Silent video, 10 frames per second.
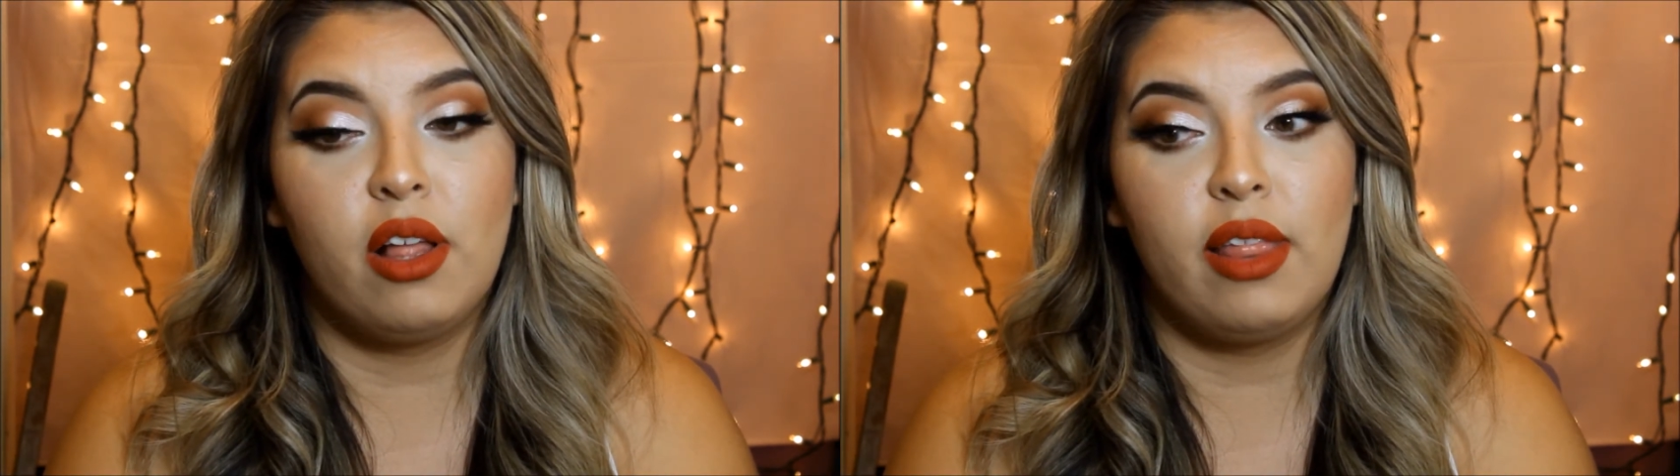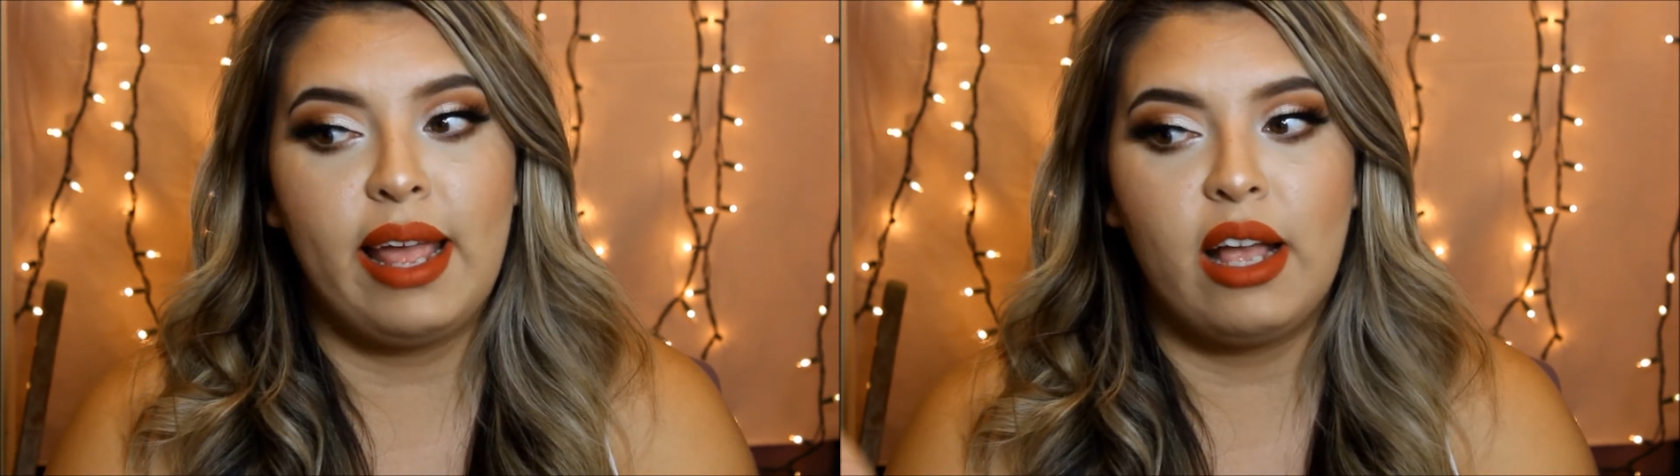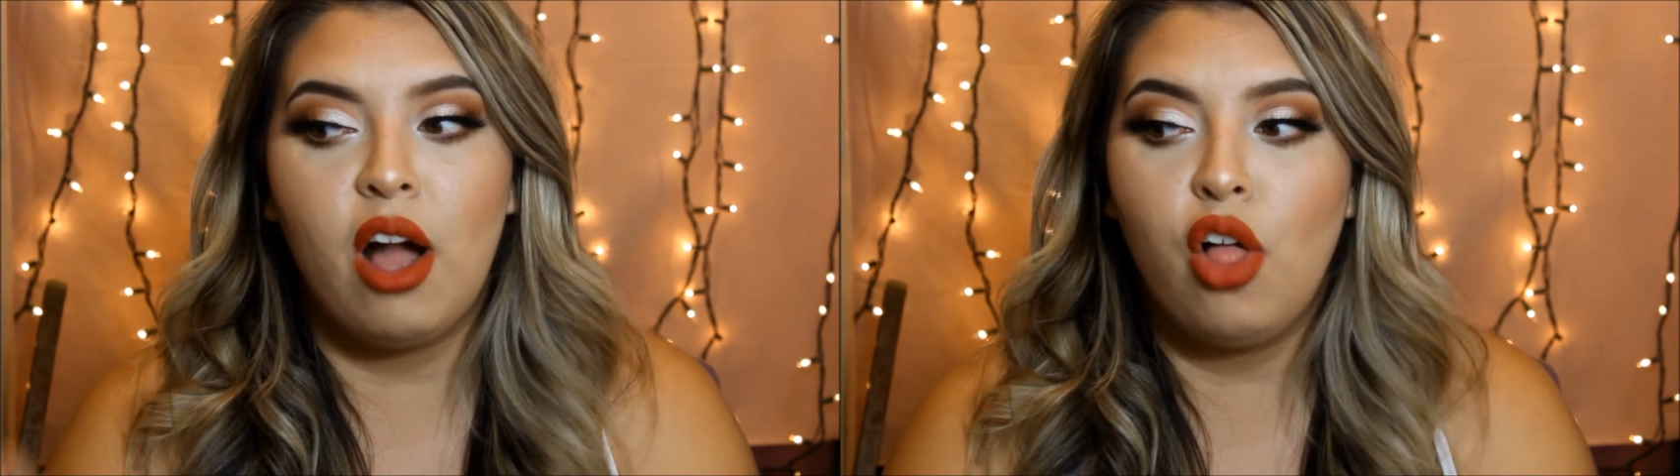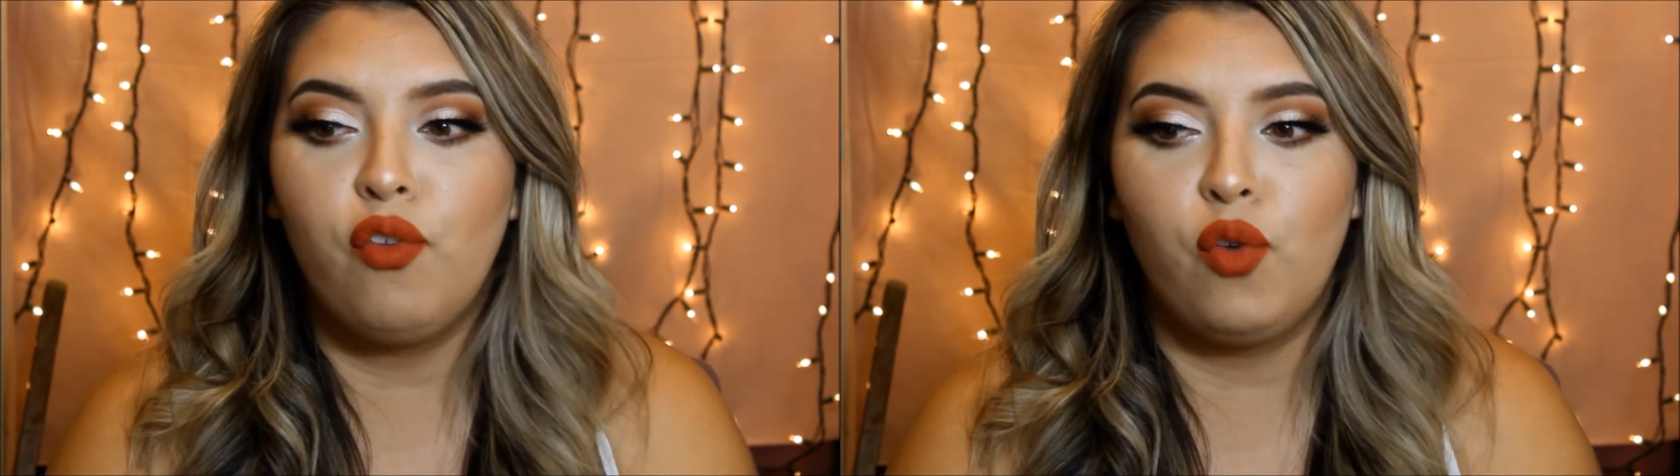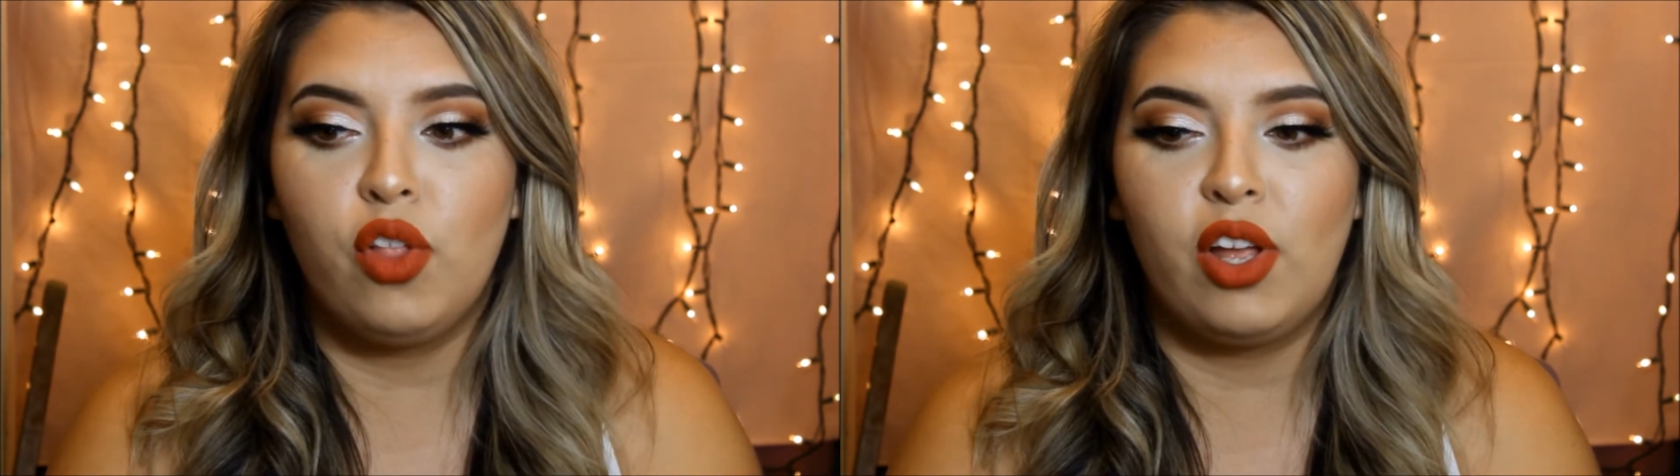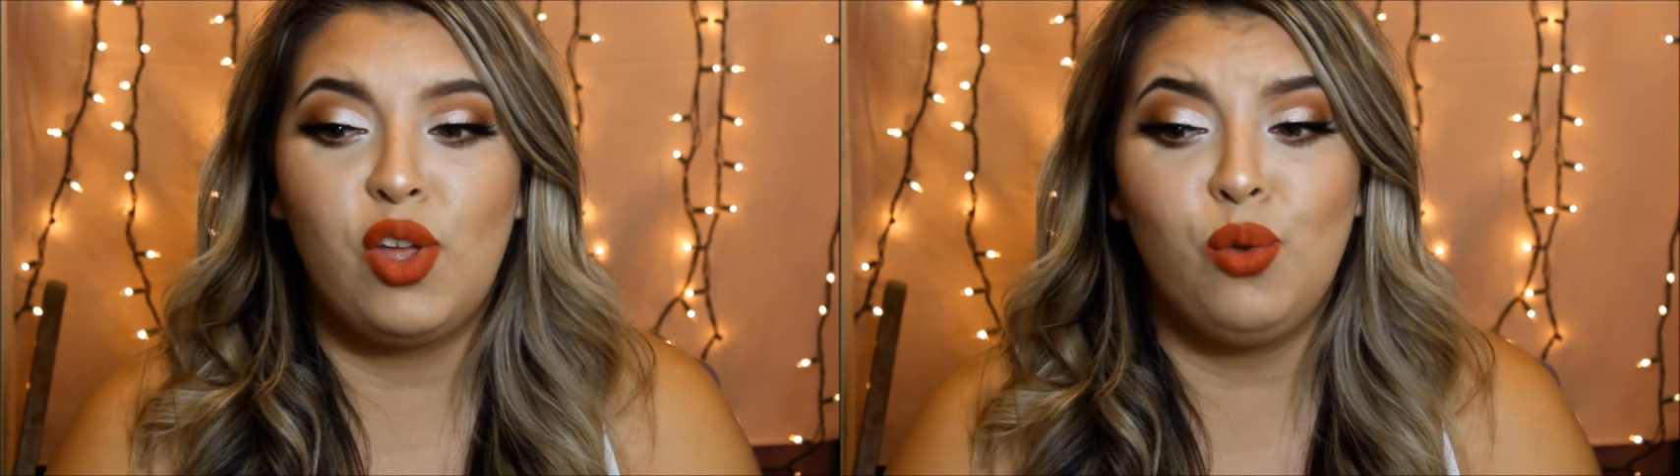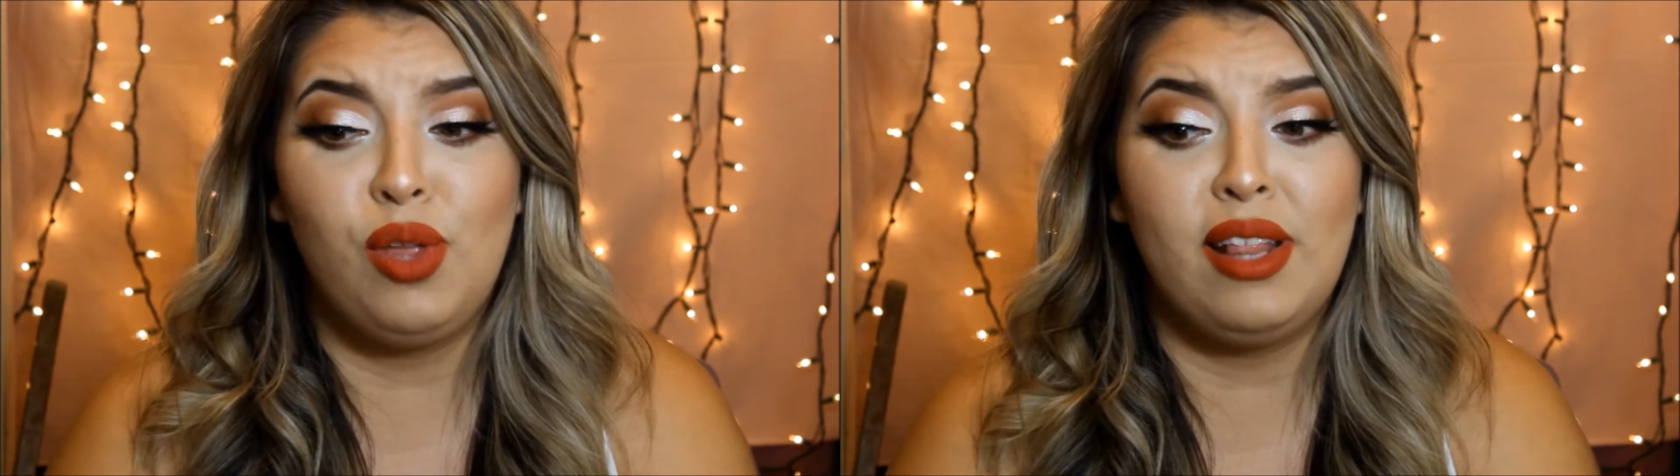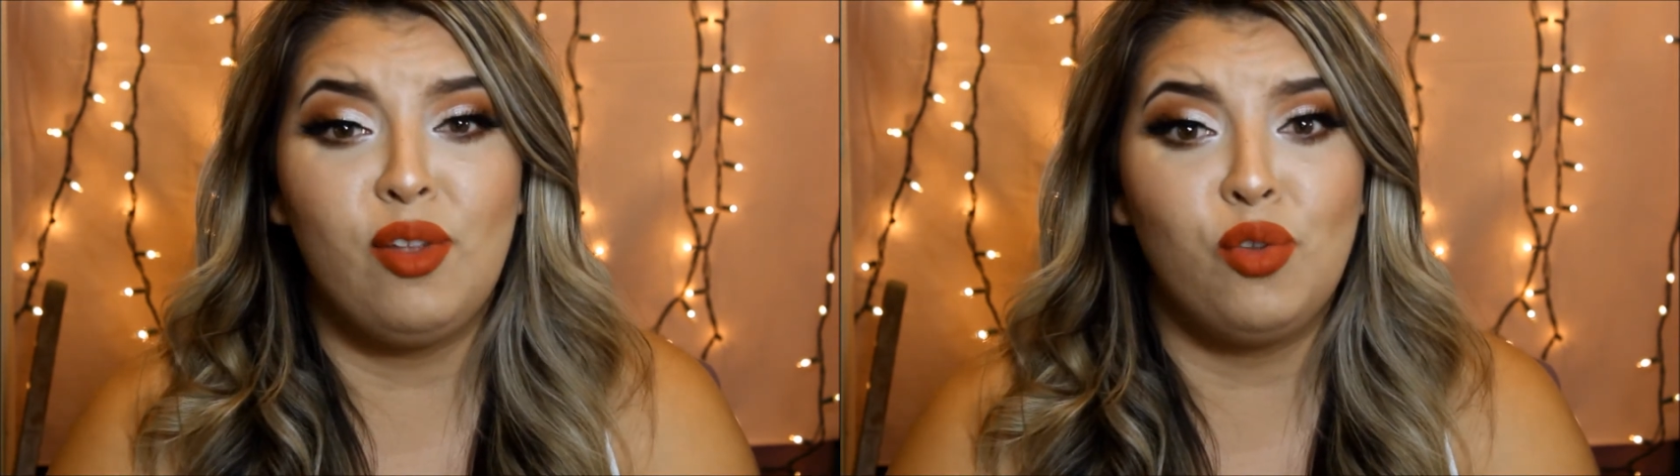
like colorful look using